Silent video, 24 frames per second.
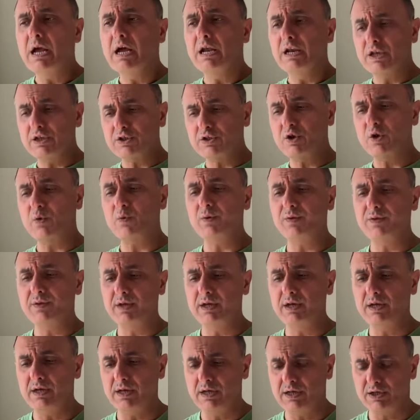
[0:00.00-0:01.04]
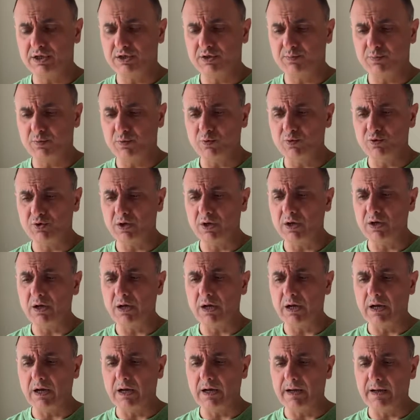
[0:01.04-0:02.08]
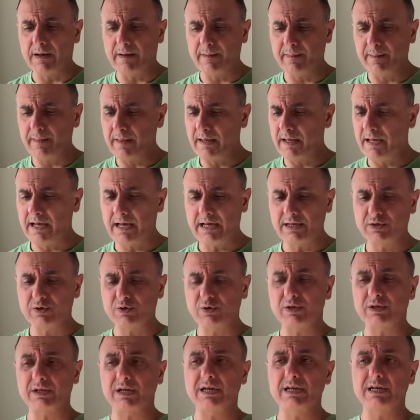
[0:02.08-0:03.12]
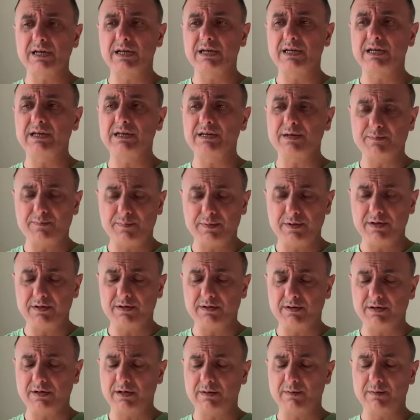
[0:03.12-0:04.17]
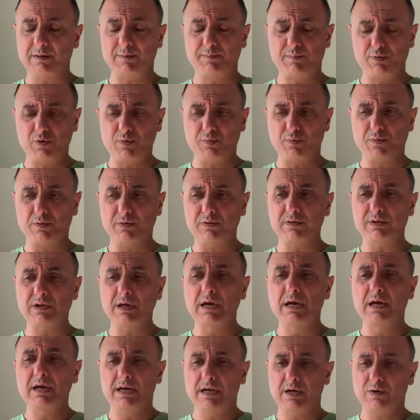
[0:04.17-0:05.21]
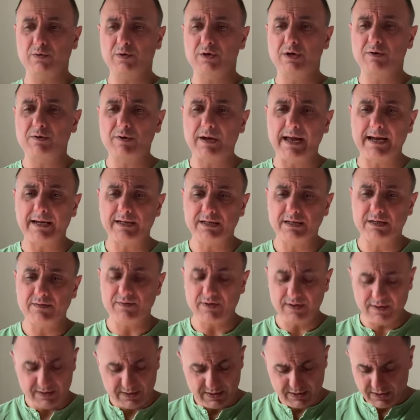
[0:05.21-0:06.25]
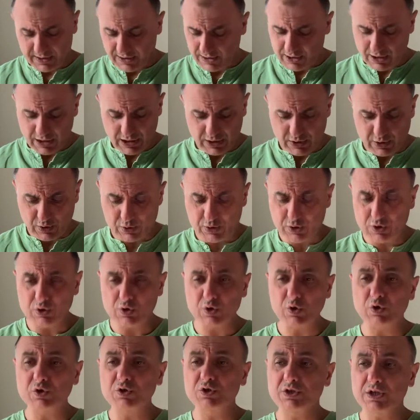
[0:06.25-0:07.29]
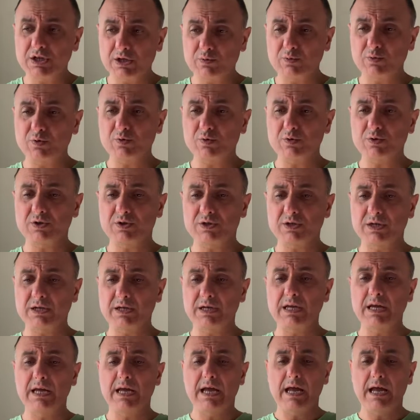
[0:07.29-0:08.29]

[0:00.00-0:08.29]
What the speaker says: Let's go with the exposure. Has he got any pupils, equally active, and there's any acute neurology that we could see?